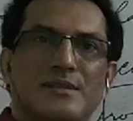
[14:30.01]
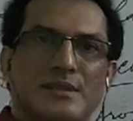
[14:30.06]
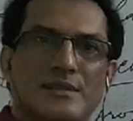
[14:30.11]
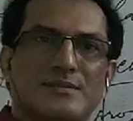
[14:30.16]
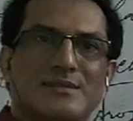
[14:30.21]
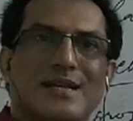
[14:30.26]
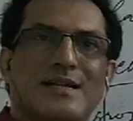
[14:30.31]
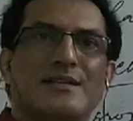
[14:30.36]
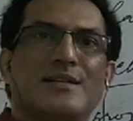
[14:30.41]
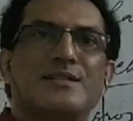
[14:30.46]

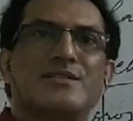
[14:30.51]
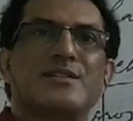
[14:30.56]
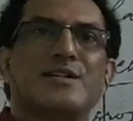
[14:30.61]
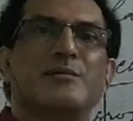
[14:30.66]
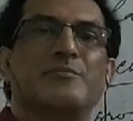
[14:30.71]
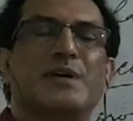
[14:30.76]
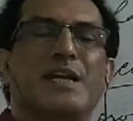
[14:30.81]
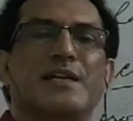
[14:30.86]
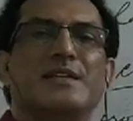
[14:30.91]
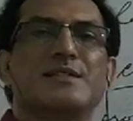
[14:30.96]
the sentence
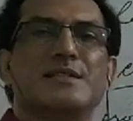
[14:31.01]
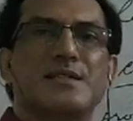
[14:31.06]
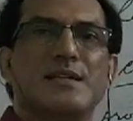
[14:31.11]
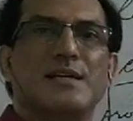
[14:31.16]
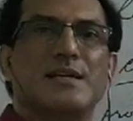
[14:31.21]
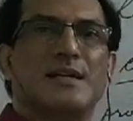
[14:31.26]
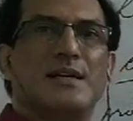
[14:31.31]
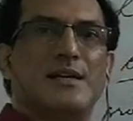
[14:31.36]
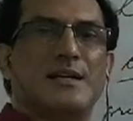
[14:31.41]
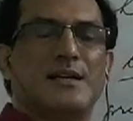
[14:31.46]
remains
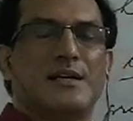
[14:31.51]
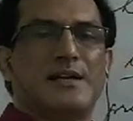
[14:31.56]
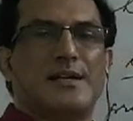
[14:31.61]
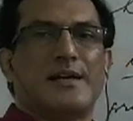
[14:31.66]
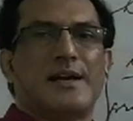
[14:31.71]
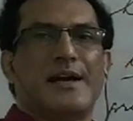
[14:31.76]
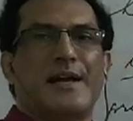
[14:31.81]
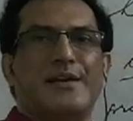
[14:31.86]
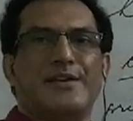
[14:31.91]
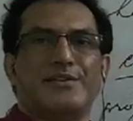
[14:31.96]

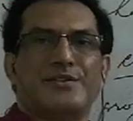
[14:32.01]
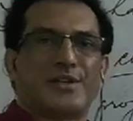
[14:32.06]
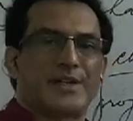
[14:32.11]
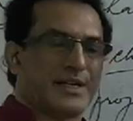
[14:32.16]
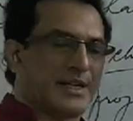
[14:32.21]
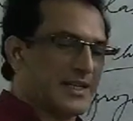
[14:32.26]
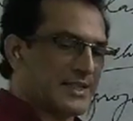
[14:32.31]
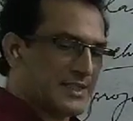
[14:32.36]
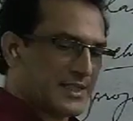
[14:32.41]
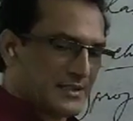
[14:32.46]
an
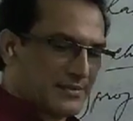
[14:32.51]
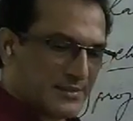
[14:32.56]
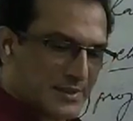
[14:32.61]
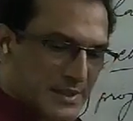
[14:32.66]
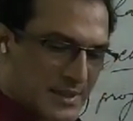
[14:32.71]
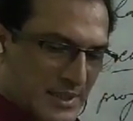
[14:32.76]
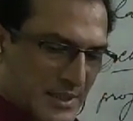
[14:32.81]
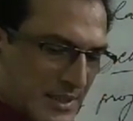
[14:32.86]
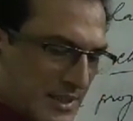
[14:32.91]
interrogative.